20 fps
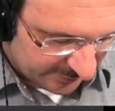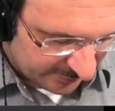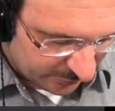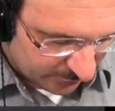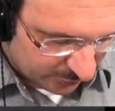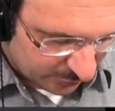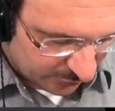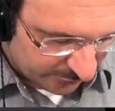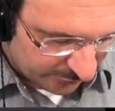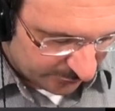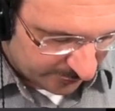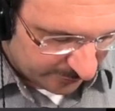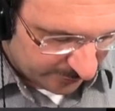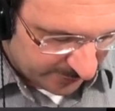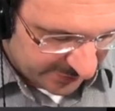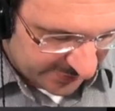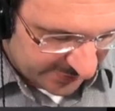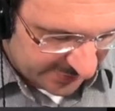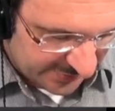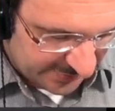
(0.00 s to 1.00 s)
over
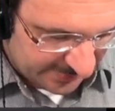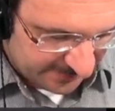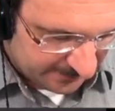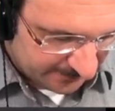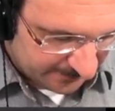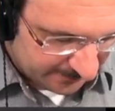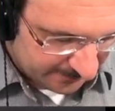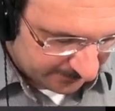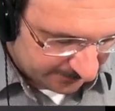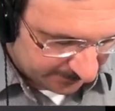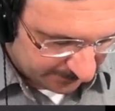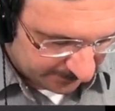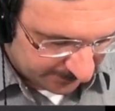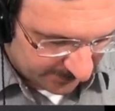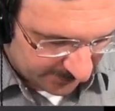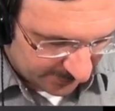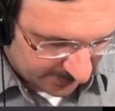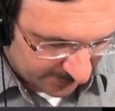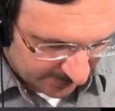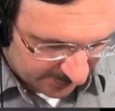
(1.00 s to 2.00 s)
B
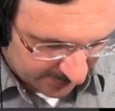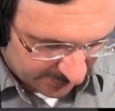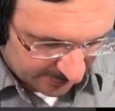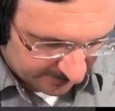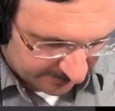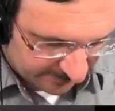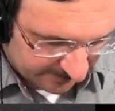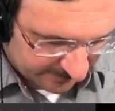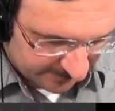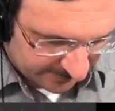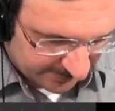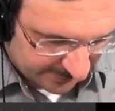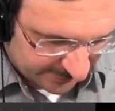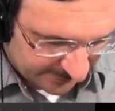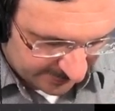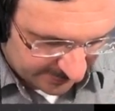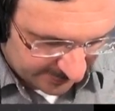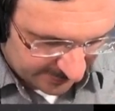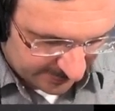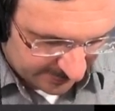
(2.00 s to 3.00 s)
of
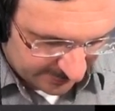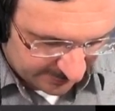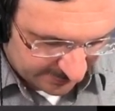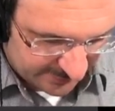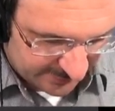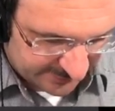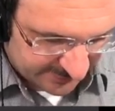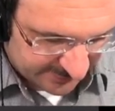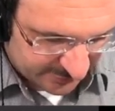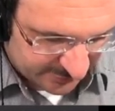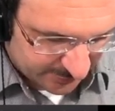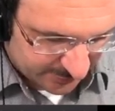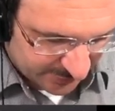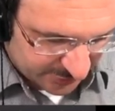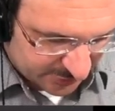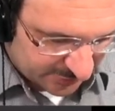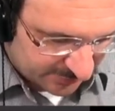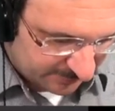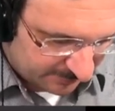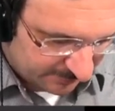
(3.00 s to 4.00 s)
this
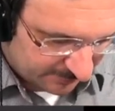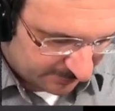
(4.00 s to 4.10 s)
expression.